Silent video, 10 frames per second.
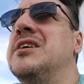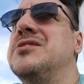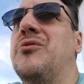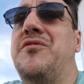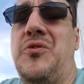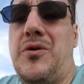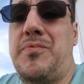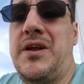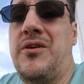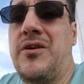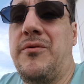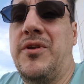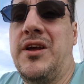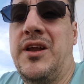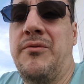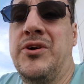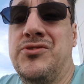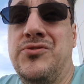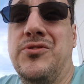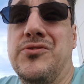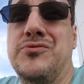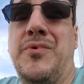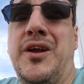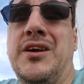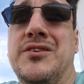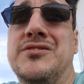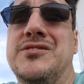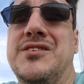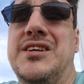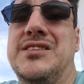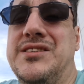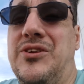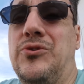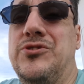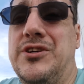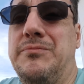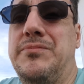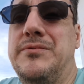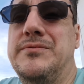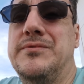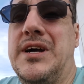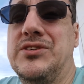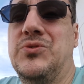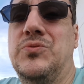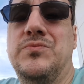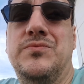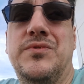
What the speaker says: So if you are planning on coming down here, make sure you've got some money, because it's not cheap at all,